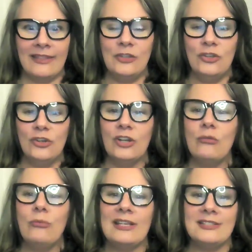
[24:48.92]
then you're going
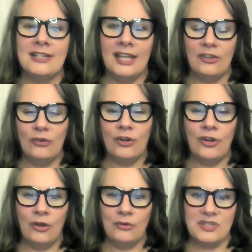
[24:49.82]
to resonate your
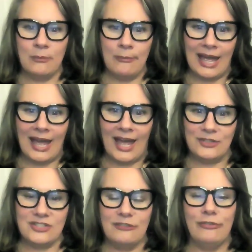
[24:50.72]
note to
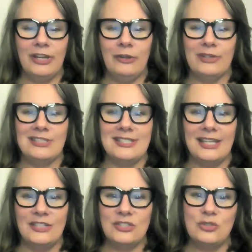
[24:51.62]
match the
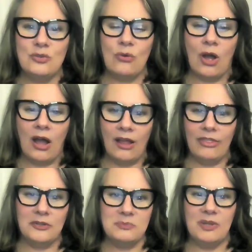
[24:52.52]
frequency to draw
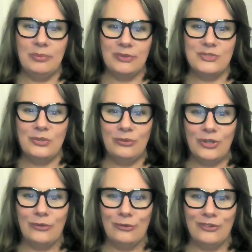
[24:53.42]
those people to
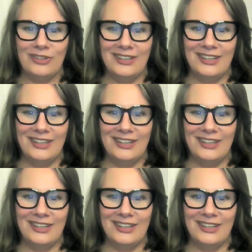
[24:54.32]
you.